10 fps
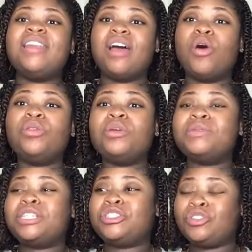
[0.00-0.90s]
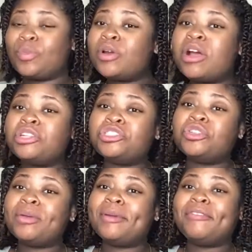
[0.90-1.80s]
Not only was I super nauseous
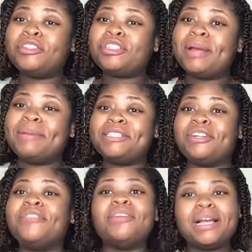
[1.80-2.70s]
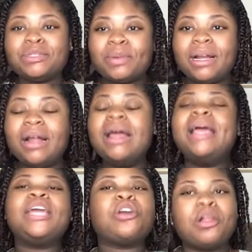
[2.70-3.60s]
during my first trimester, if you guys want to
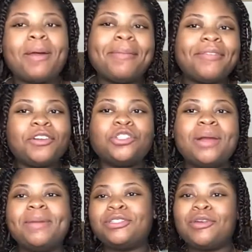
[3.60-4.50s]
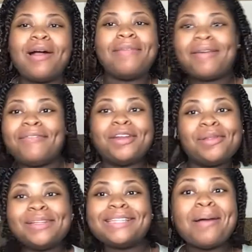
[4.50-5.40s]
hear all about my first trimester, I'll have that video
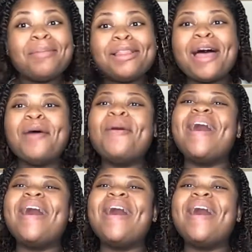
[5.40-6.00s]
linked down below.